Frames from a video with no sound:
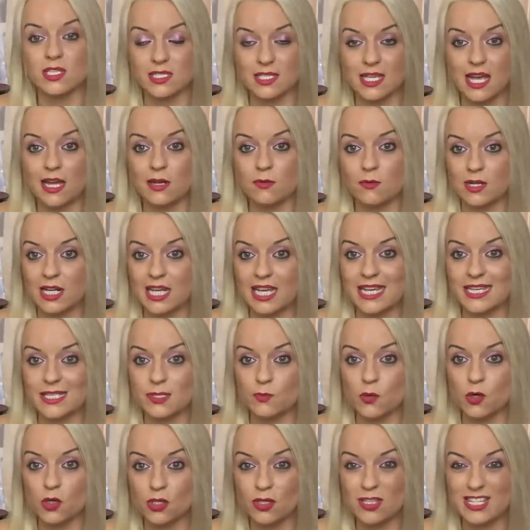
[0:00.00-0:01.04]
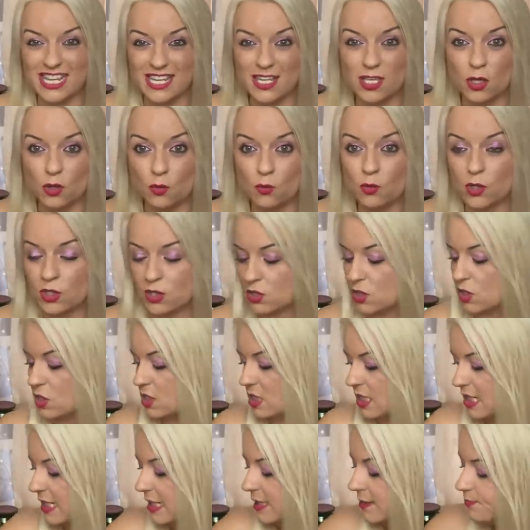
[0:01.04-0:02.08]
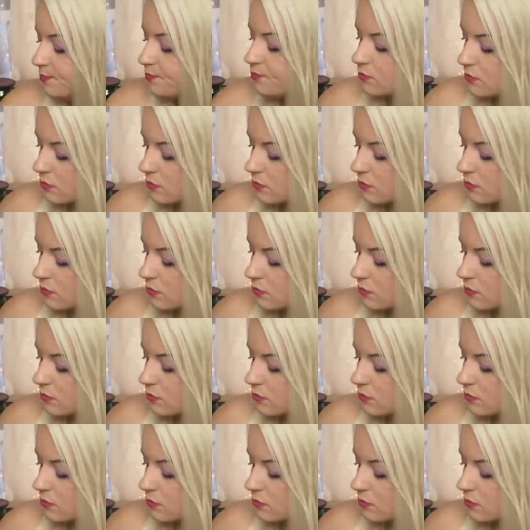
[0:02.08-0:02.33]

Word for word: decide what it is what that you want to do.